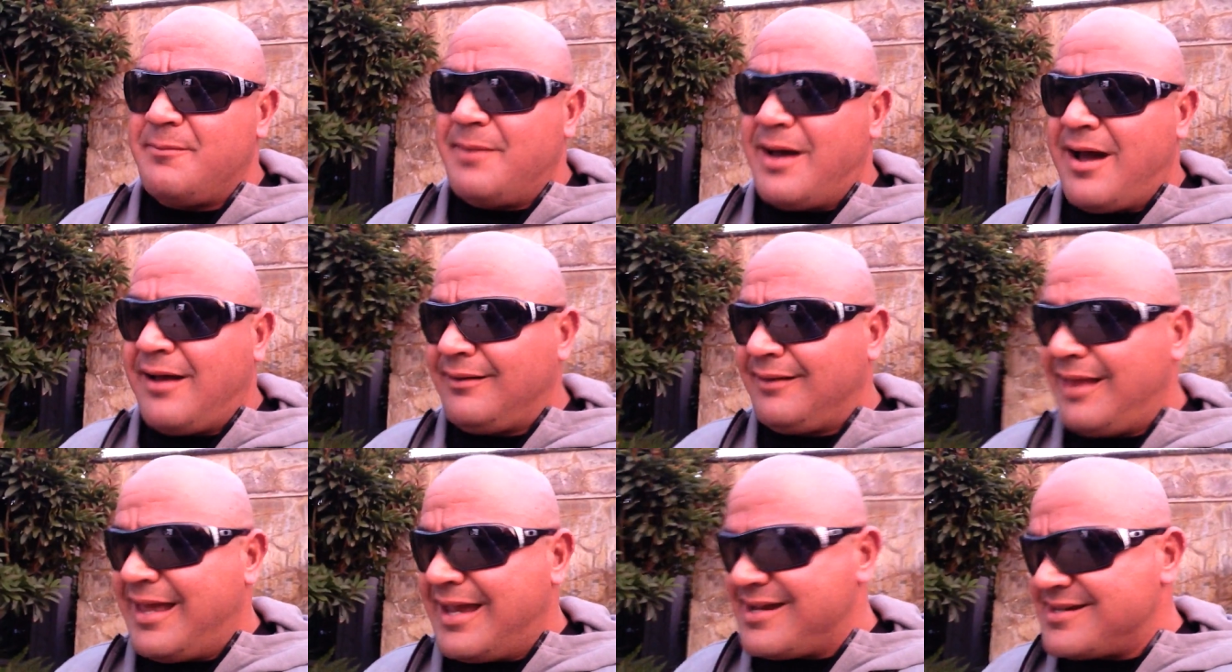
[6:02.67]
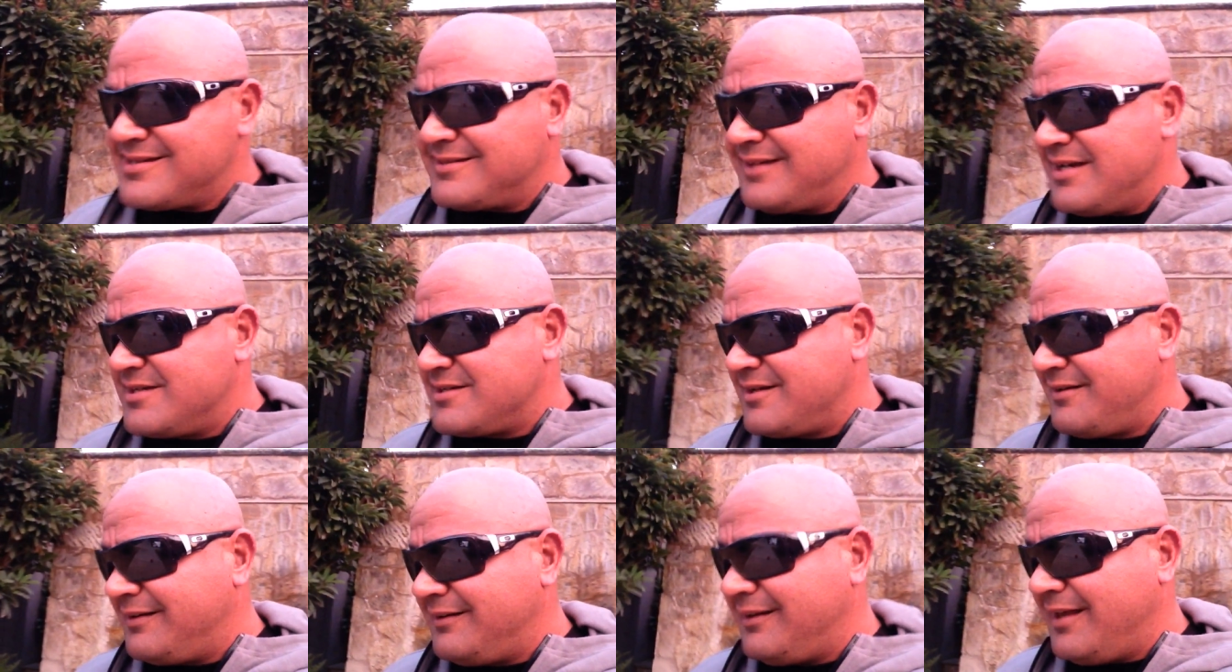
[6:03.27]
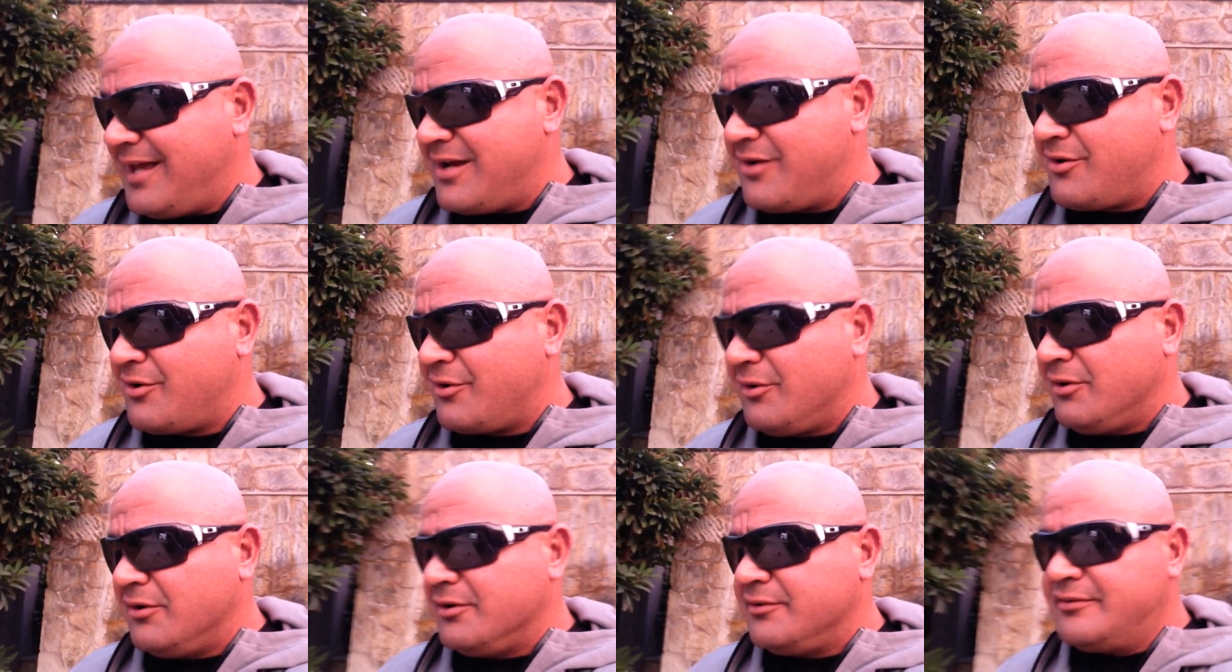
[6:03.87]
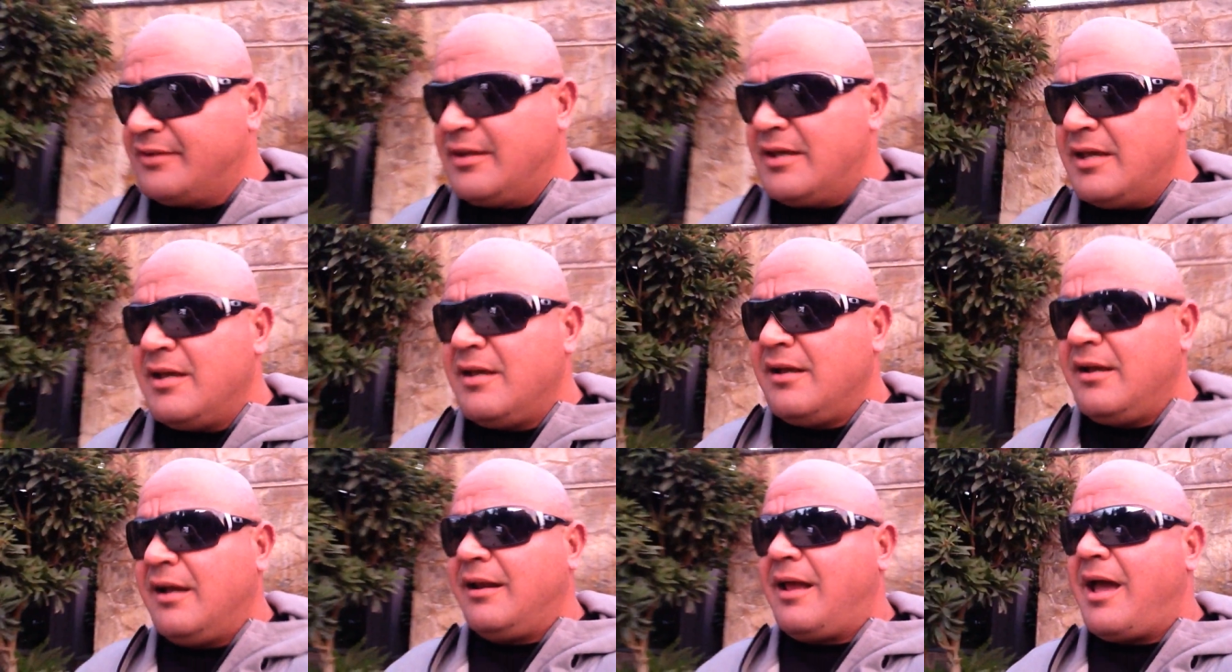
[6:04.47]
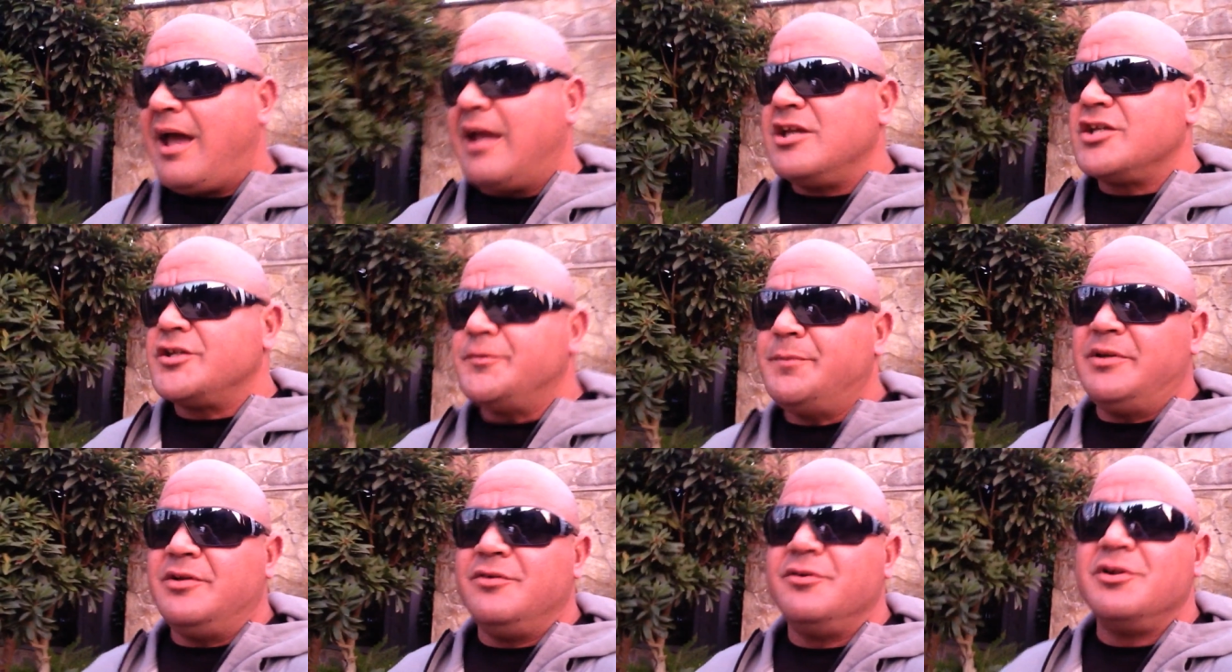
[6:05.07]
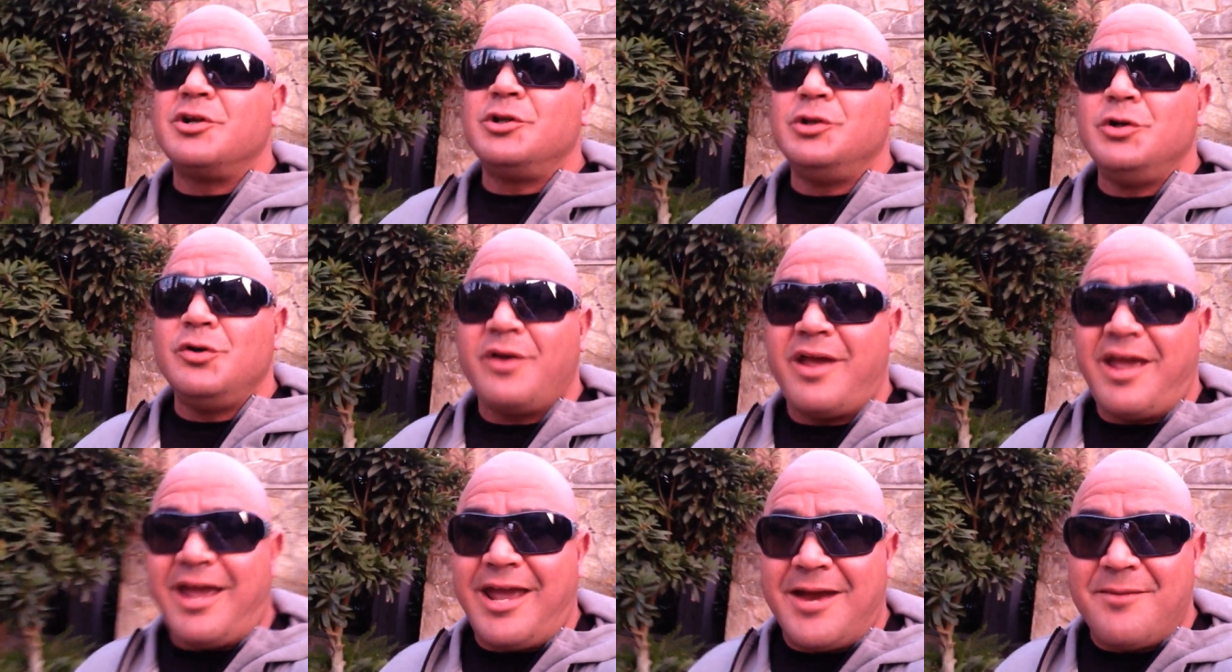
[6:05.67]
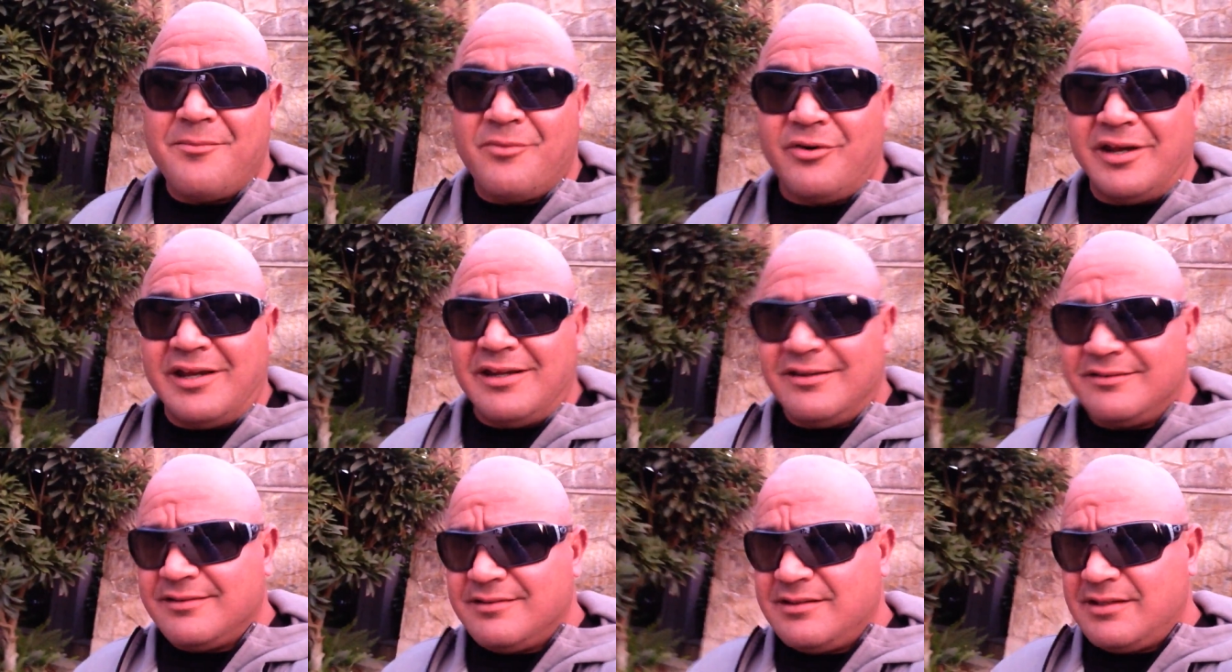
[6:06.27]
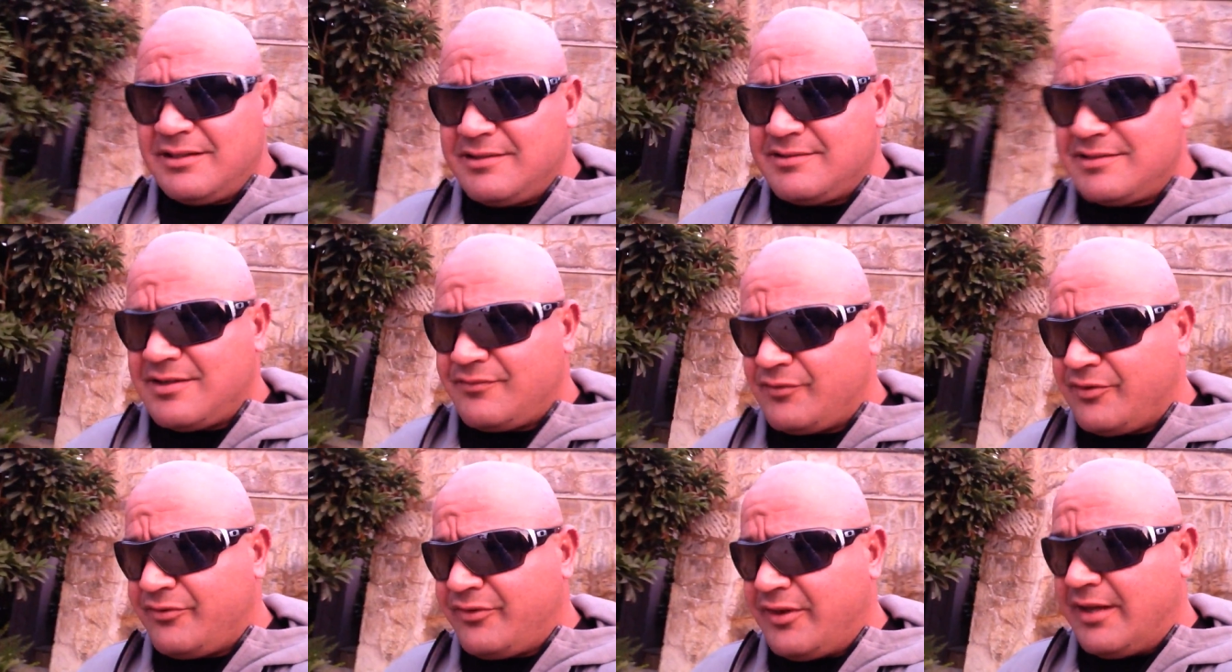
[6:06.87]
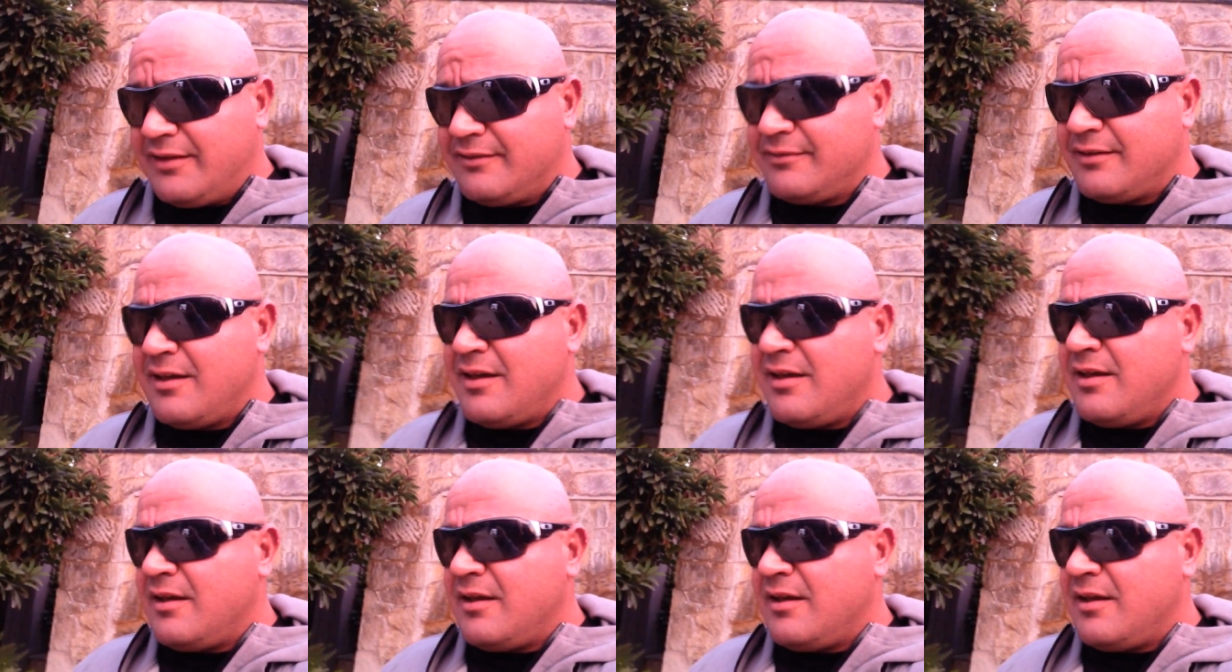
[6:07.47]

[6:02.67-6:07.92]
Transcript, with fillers: about leg extensions and leg curls and how you should be doing a glute ham raise and these different things.